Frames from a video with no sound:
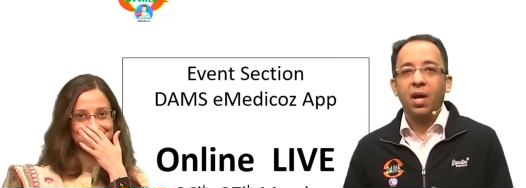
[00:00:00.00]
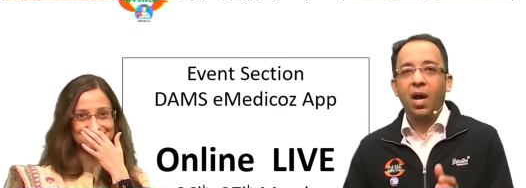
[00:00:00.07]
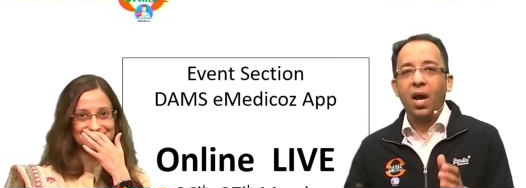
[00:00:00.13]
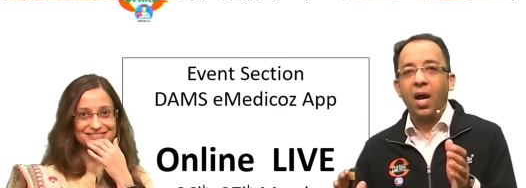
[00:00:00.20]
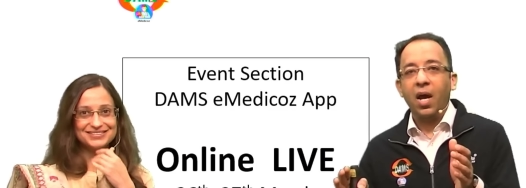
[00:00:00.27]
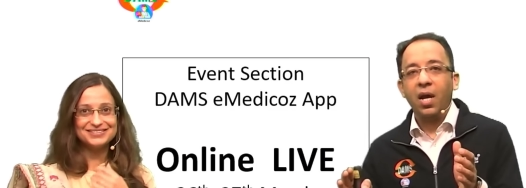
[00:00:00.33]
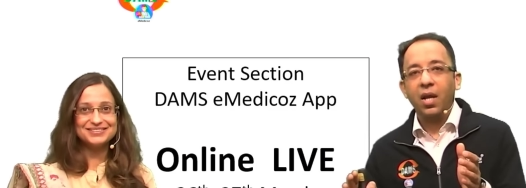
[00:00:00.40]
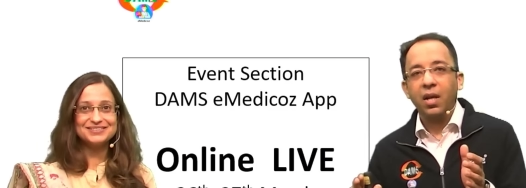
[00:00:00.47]

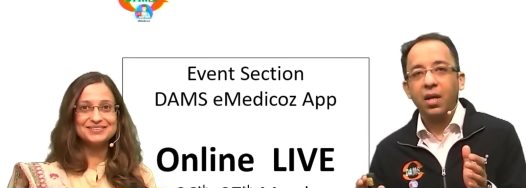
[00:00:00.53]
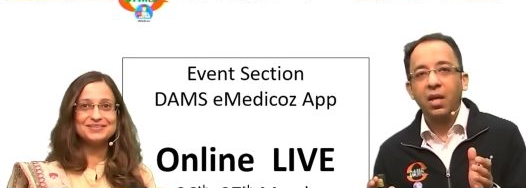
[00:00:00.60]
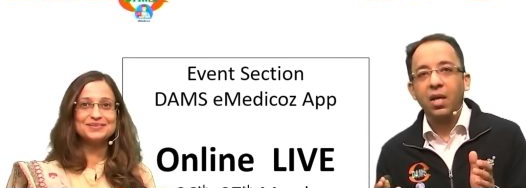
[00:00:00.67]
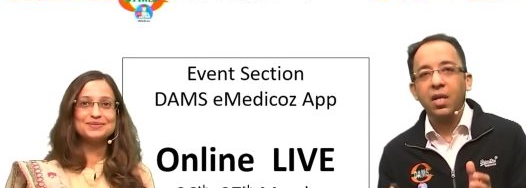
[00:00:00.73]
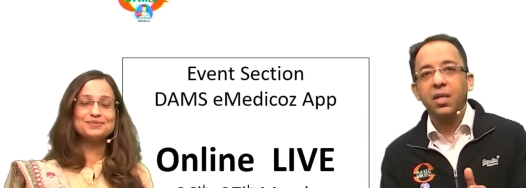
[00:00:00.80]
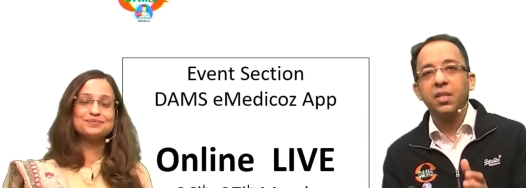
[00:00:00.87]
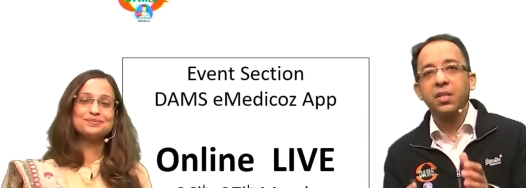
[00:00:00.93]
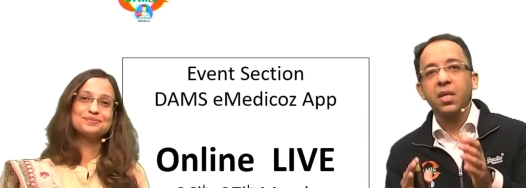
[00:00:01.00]
Speaker 1: and
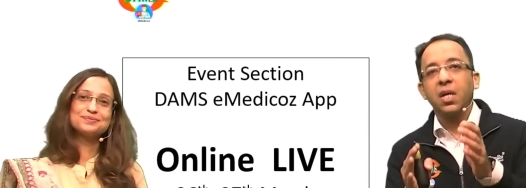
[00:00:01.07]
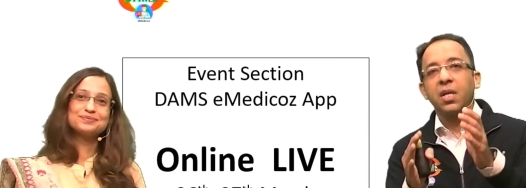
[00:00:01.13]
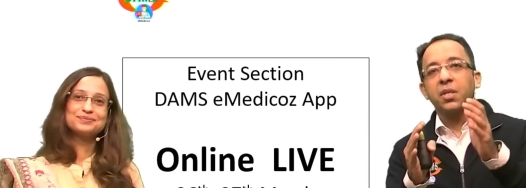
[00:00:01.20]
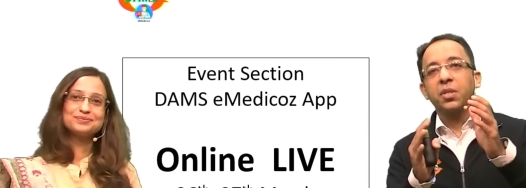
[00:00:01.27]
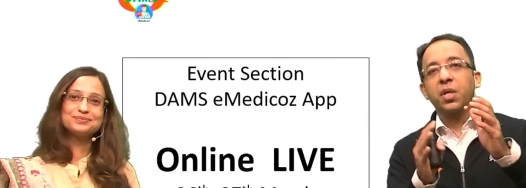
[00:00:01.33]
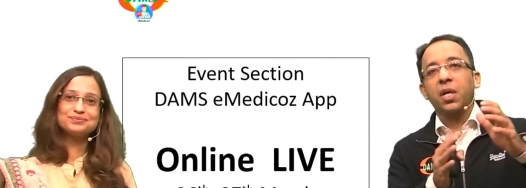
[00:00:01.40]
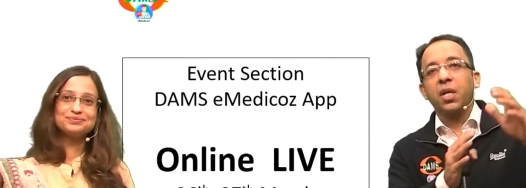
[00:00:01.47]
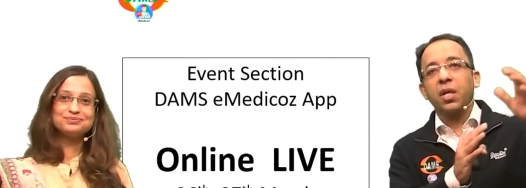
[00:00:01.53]
is
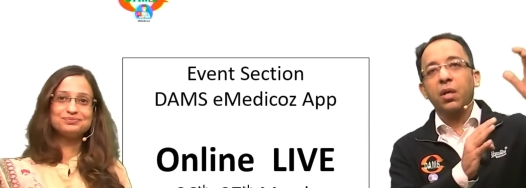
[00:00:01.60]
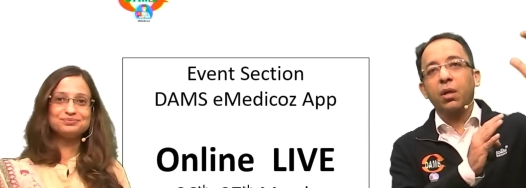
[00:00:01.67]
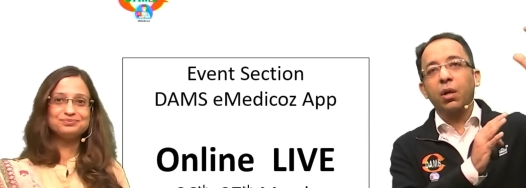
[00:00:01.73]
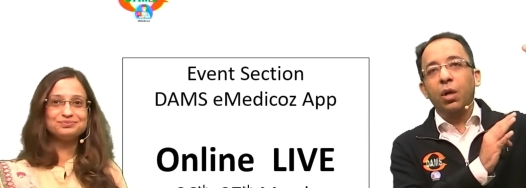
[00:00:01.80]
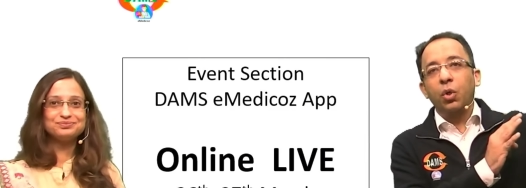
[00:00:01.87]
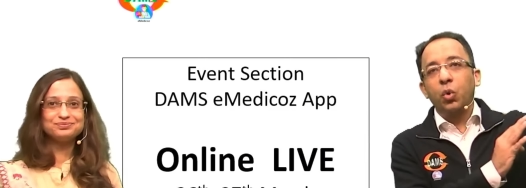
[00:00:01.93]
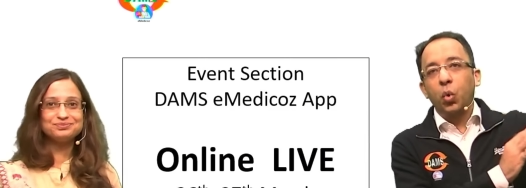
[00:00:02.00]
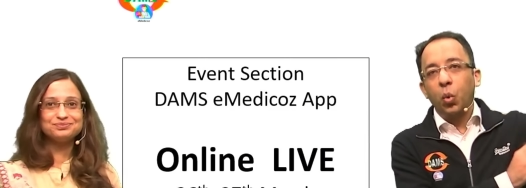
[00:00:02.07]
studying
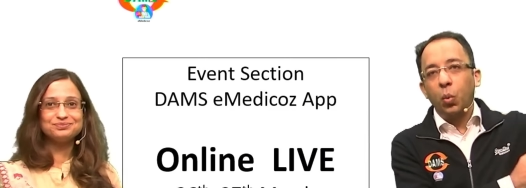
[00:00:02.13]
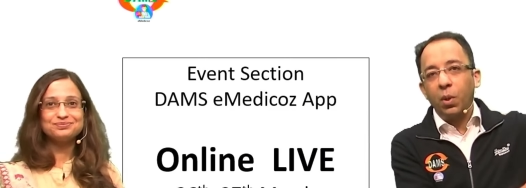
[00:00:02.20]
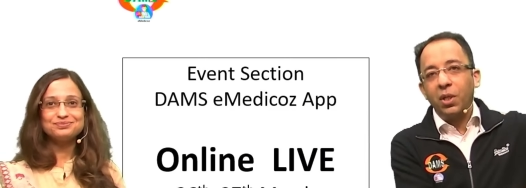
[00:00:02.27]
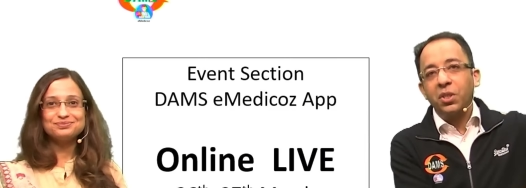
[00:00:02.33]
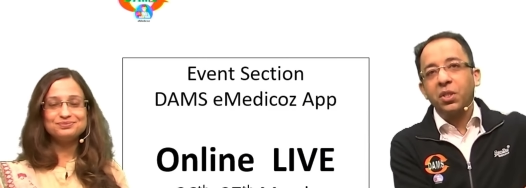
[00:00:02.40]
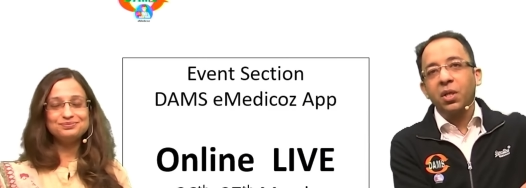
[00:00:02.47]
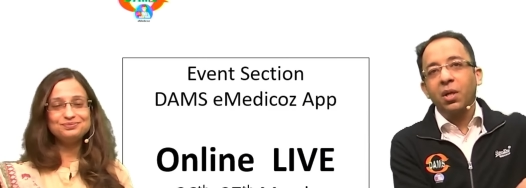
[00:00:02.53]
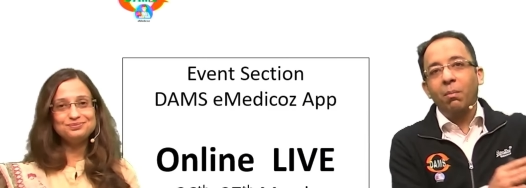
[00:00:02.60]
too
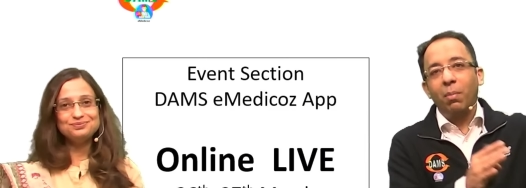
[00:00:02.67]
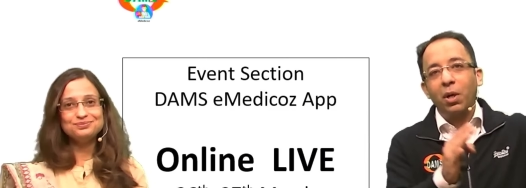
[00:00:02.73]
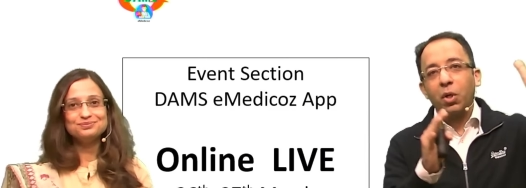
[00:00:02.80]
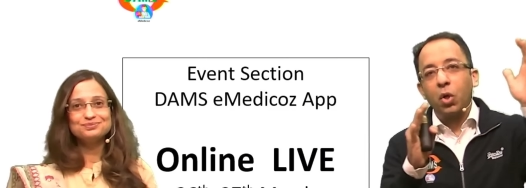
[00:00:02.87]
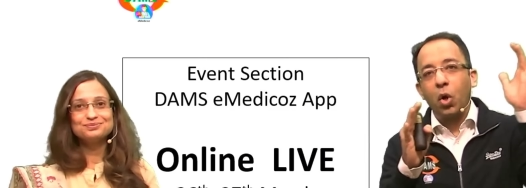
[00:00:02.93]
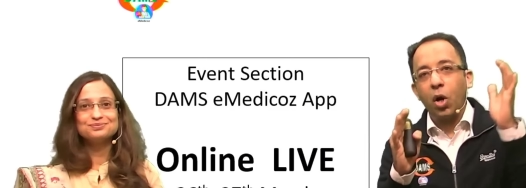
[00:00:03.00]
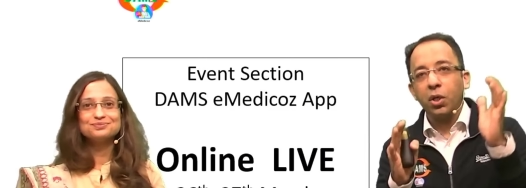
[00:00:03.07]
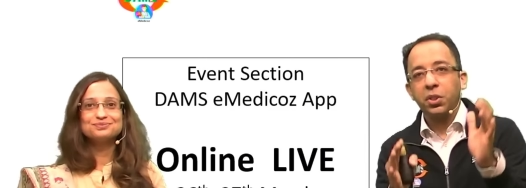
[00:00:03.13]
much but
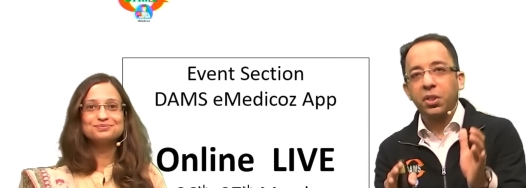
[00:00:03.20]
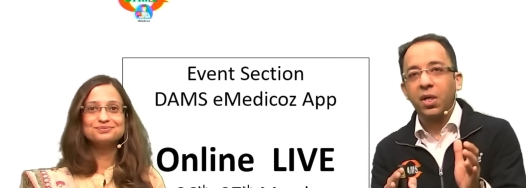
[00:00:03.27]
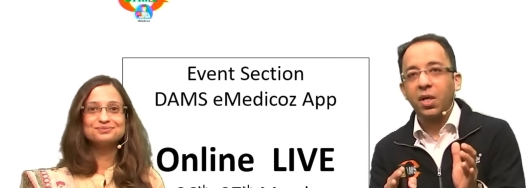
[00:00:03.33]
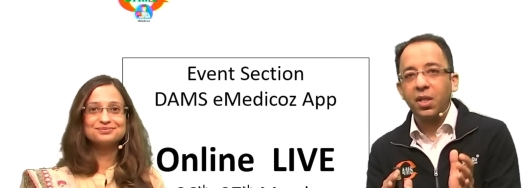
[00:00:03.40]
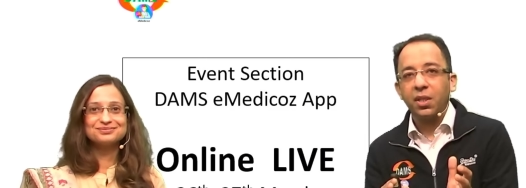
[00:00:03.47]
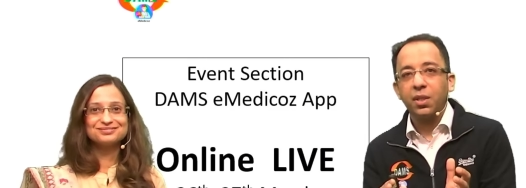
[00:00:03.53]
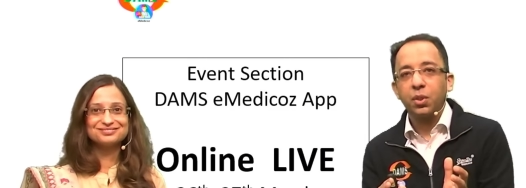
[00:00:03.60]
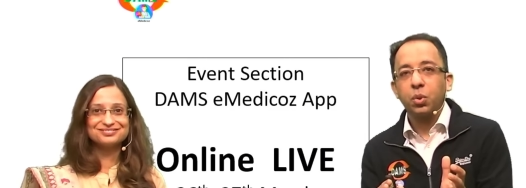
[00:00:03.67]
not
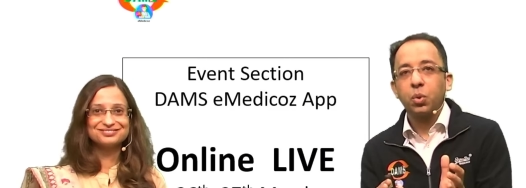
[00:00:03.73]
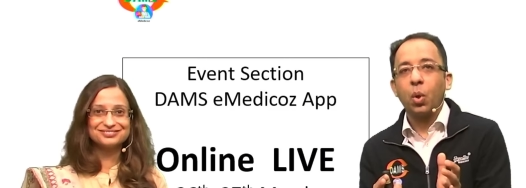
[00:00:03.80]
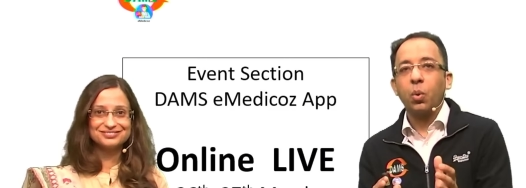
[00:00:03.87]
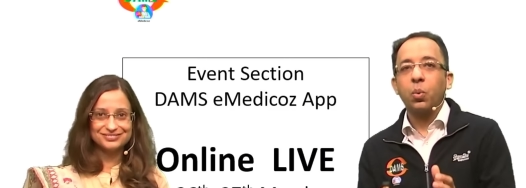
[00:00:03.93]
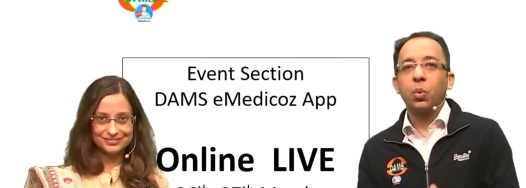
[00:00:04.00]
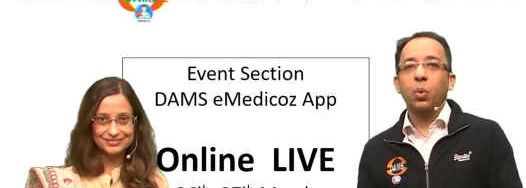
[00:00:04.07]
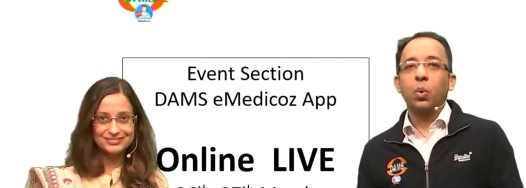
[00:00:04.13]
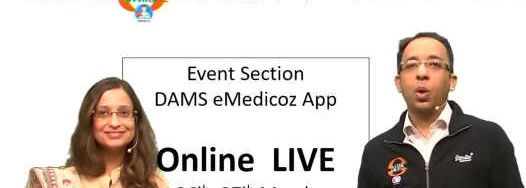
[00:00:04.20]
studying these
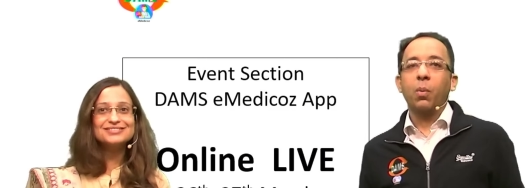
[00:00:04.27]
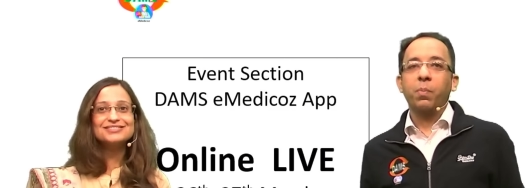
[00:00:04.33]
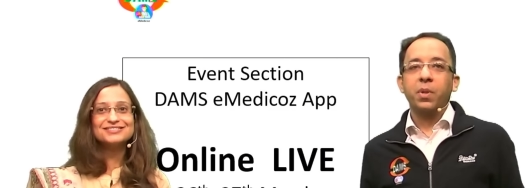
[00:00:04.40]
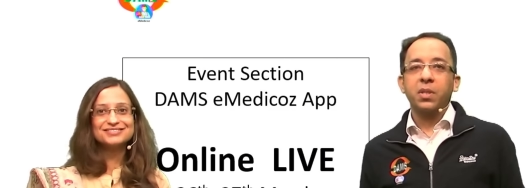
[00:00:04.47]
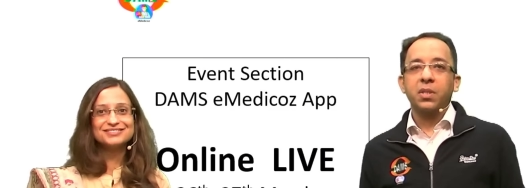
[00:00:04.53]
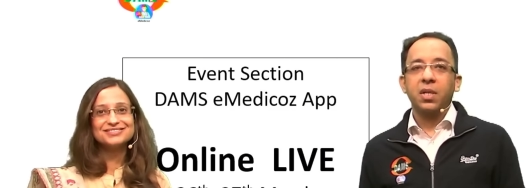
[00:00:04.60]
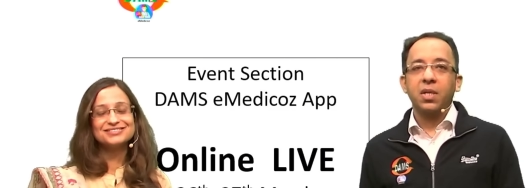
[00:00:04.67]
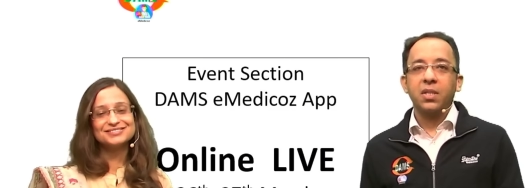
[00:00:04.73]
two
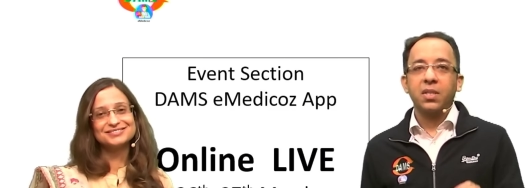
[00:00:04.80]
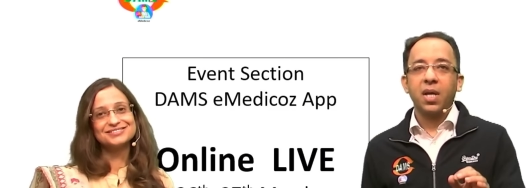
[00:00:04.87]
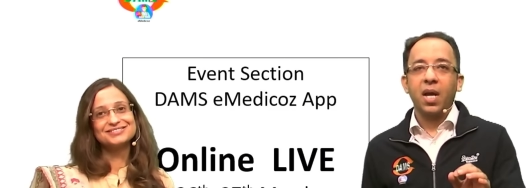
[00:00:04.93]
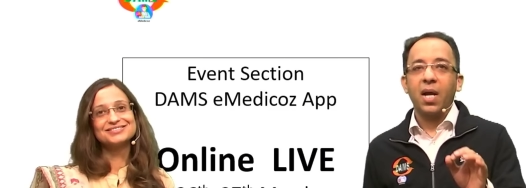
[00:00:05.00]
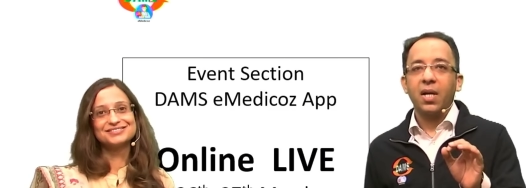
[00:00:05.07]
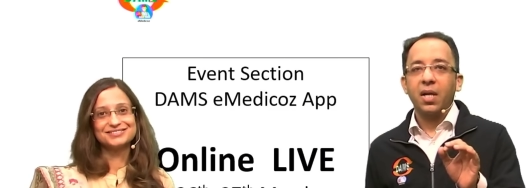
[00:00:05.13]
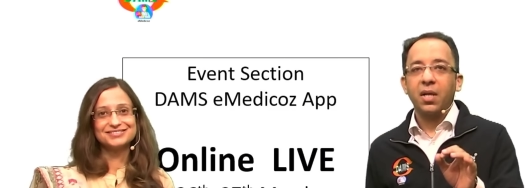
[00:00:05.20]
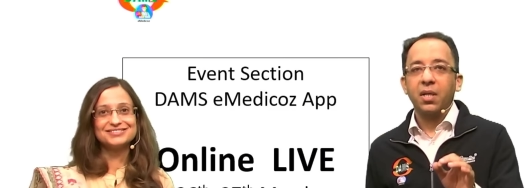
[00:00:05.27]
topics is
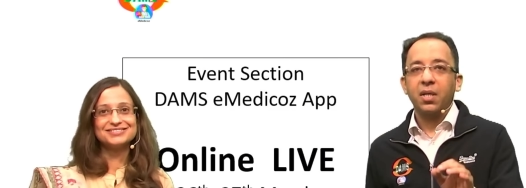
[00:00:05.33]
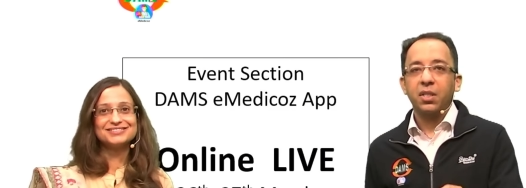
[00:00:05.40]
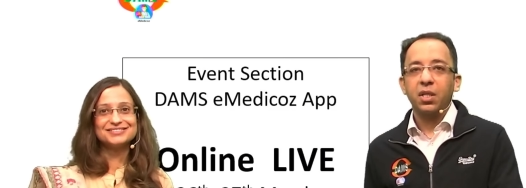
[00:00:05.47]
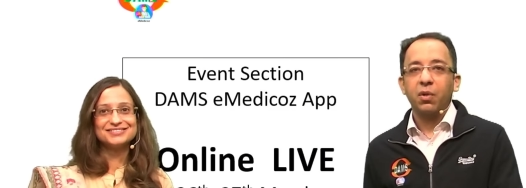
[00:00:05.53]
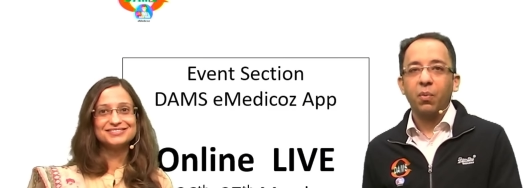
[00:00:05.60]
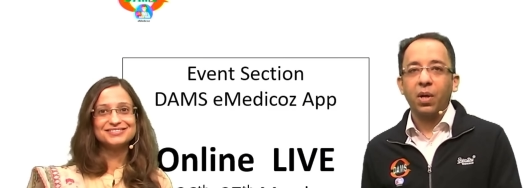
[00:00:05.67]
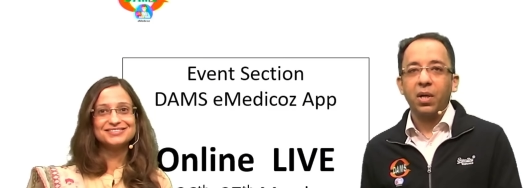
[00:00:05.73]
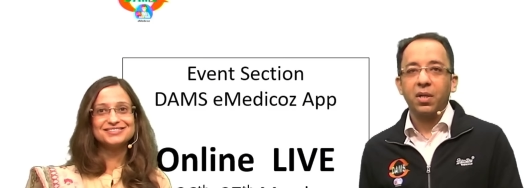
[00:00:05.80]
at a
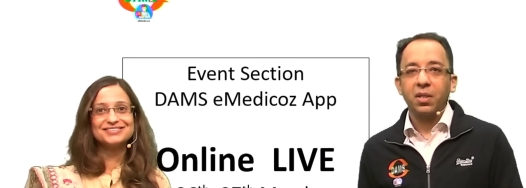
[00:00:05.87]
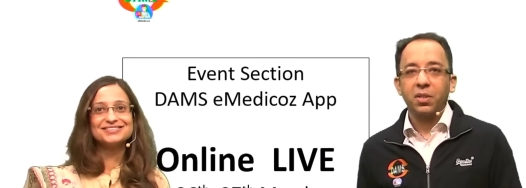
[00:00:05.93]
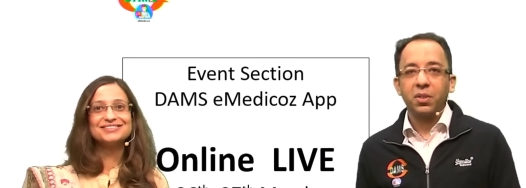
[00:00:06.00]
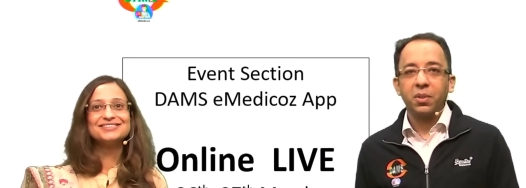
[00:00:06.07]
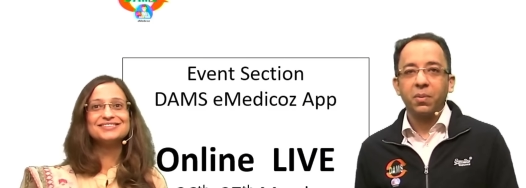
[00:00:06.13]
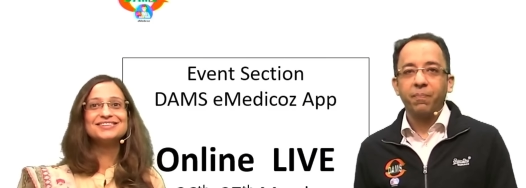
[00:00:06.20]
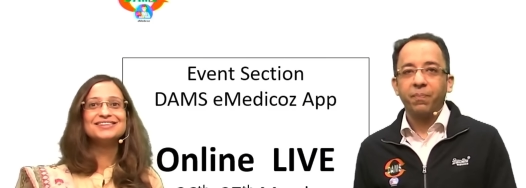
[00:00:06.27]
disadvantage.